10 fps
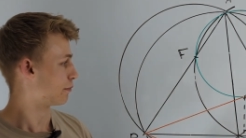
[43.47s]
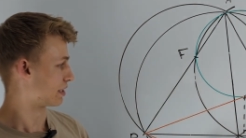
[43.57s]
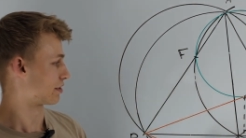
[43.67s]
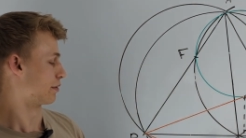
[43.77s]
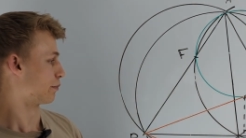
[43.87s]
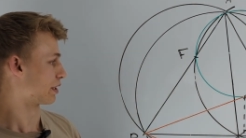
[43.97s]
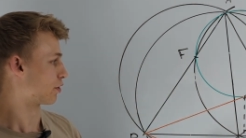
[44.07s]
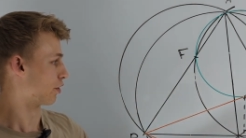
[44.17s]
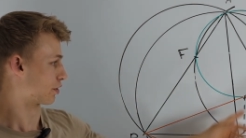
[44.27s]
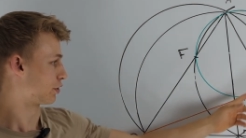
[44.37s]
which we
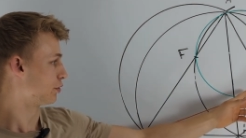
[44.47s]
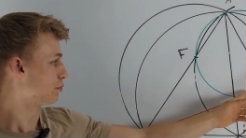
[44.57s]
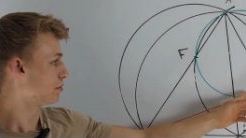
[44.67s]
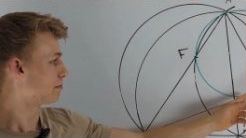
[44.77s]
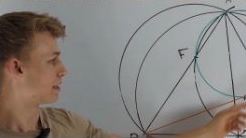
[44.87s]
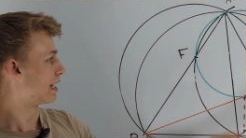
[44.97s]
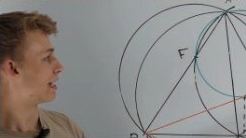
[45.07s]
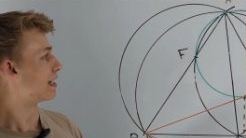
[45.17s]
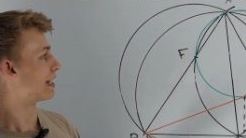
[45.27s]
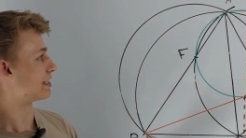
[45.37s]
call Q,
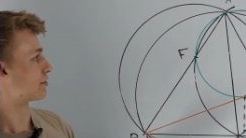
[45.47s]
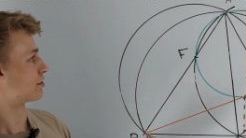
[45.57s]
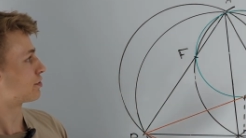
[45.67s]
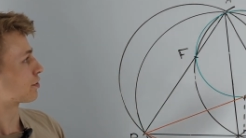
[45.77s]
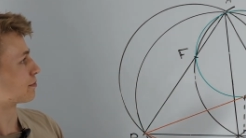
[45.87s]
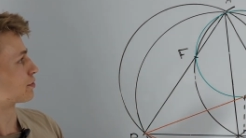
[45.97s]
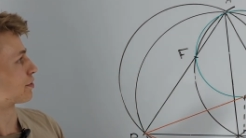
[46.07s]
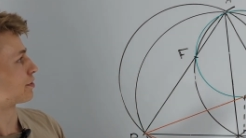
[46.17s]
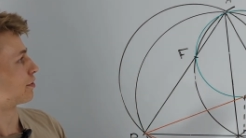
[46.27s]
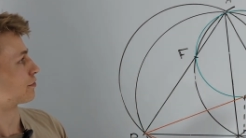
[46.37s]
lies on the
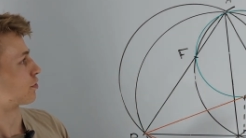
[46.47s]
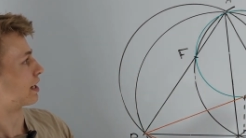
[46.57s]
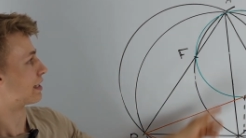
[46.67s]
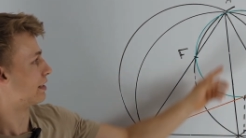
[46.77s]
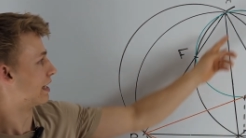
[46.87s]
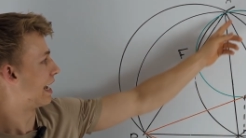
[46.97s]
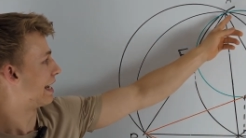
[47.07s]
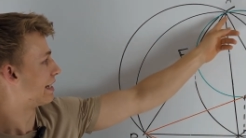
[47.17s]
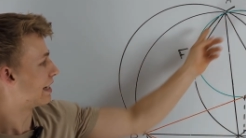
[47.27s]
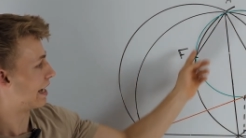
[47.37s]
circumcircle of triangle
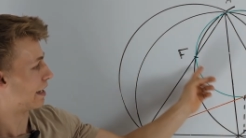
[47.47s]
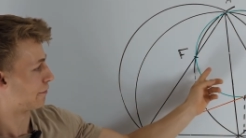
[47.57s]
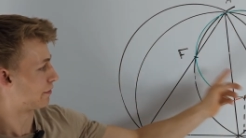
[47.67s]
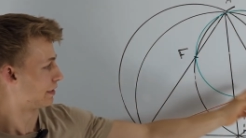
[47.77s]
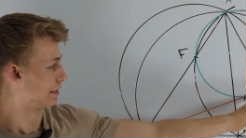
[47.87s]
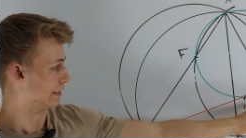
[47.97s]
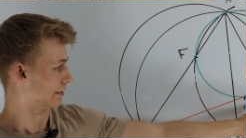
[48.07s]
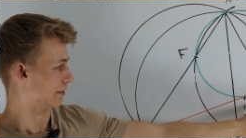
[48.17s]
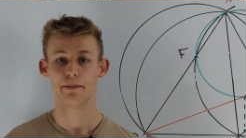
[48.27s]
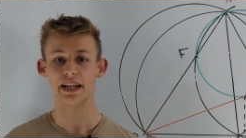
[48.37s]
AFE.
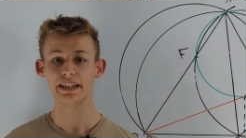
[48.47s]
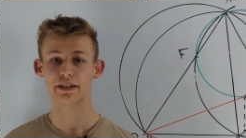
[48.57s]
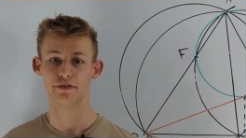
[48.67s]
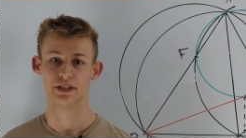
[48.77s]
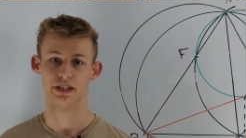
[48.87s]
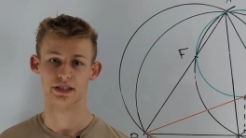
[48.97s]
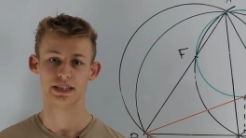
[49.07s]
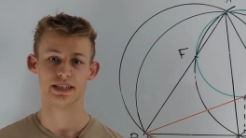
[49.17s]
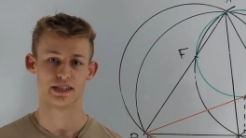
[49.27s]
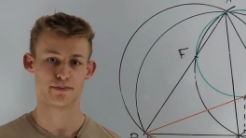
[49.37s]
The main
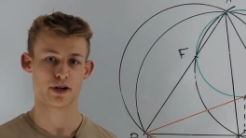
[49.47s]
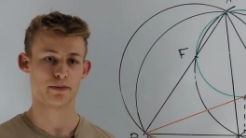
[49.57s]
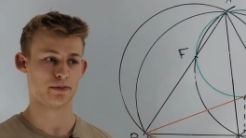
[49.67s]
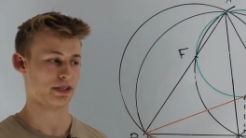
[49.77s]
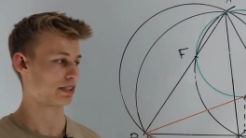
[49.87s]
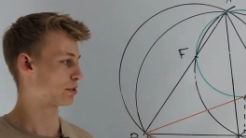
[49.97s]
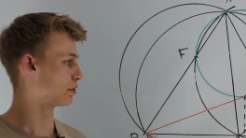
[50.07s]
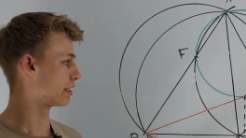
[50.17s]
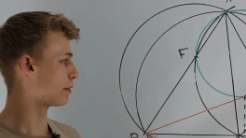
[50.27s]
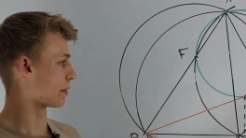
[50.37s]
difficulty in this problem is
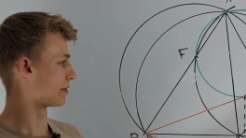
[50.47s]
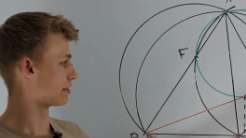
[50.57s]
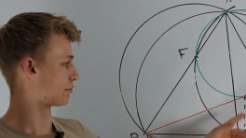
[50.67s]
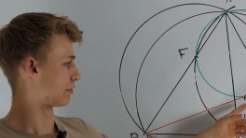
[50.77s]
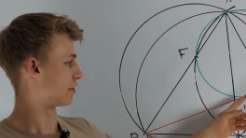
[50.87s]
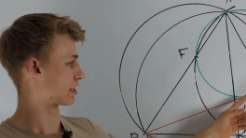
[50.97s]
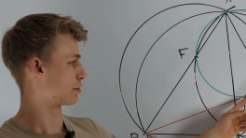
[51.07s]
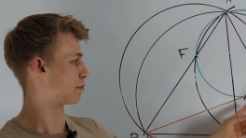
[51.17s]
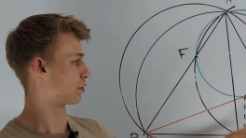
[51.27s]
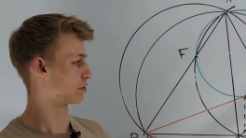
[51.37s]
to deal with this
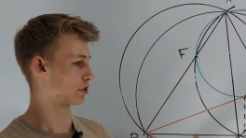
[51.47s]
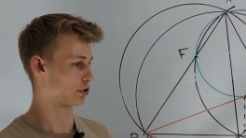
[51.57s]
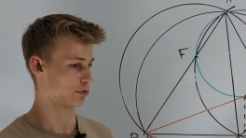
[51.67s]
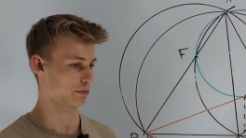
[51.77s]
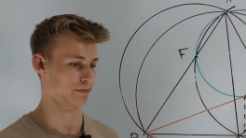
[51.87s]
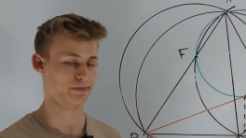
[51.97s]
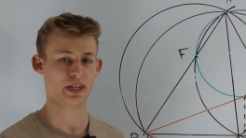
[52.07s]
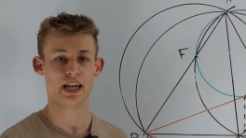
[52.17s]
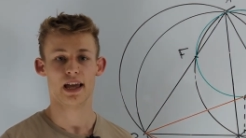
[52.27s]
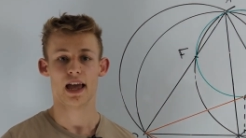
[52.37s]
reflection point Q.
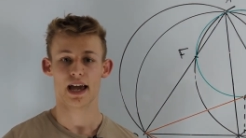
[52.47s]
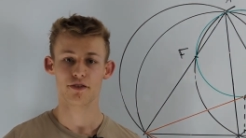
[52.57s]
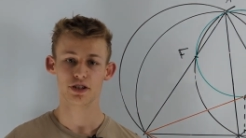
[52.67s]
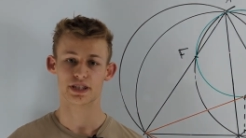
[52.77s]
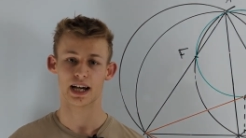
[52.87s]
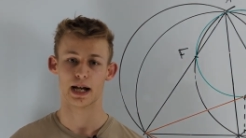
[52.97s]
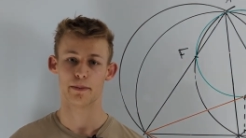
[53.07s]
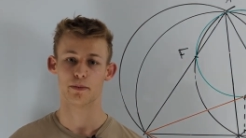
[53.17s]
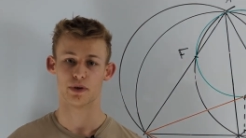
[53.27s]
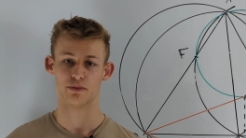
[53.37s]
Every
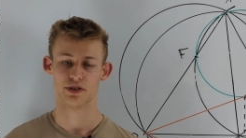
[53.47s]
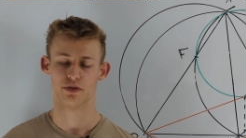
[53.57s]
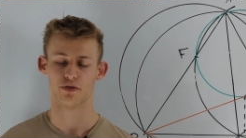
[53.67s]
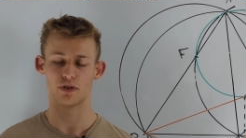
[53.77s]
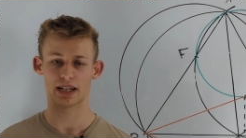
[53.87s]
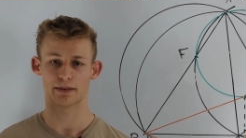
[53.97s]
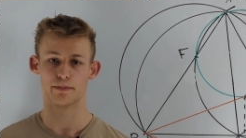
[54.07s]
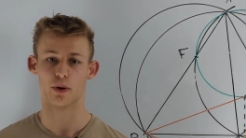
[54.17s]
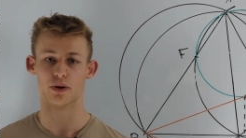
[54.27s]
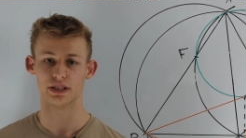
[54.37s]
time when we reflect
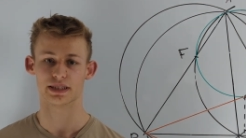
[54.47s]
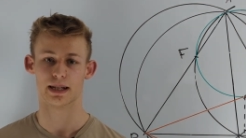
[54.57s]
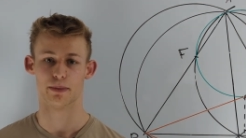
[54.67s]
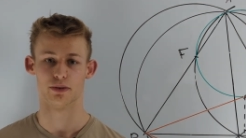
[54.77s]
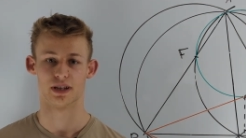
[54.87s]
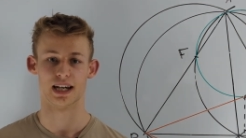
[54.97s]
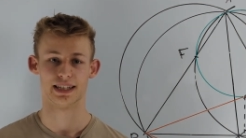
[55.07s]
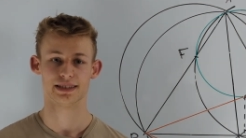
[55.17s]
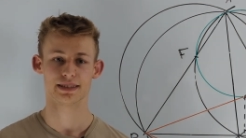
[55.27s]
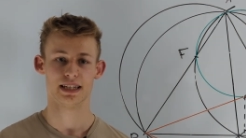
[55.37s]
points about
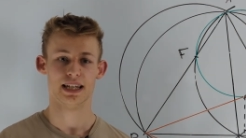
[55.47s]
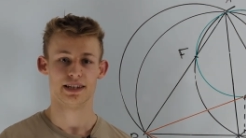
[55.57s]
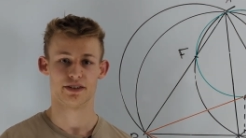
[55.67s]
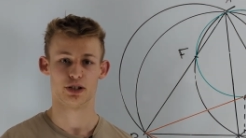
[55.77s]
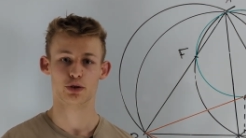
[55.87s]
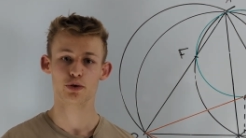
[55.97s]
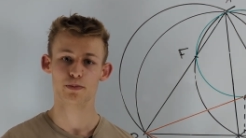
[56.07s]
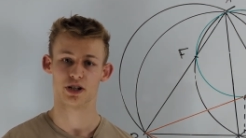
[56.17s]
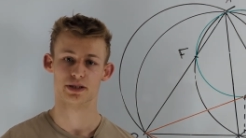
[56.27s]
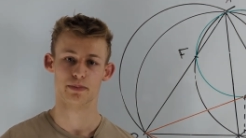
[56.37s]
lines, there are two
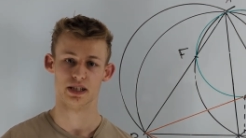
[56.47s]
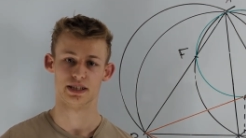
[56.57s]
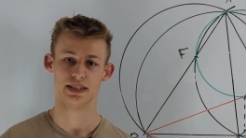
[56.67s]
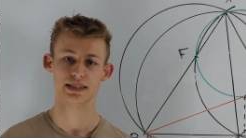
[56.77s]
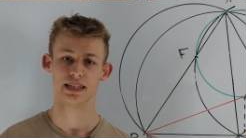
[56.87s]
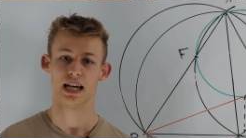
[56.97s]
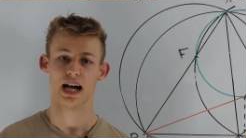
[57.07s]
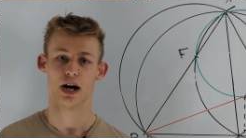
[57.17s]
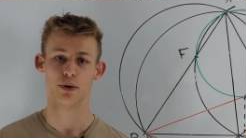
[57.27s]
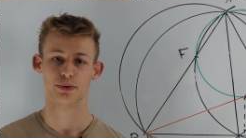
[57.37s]
possibilities
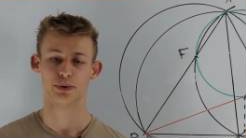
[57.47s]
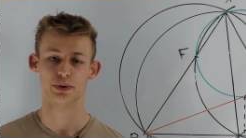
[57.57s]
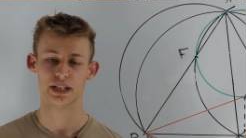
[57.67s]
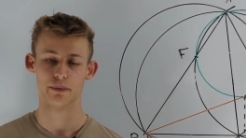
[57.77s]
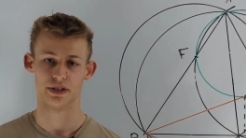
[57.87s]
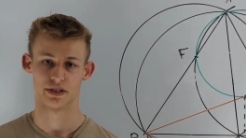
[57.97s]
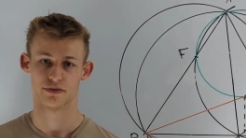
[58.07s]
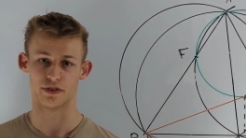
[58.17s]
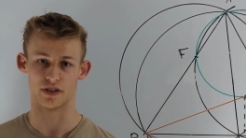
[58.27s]
how to deal with this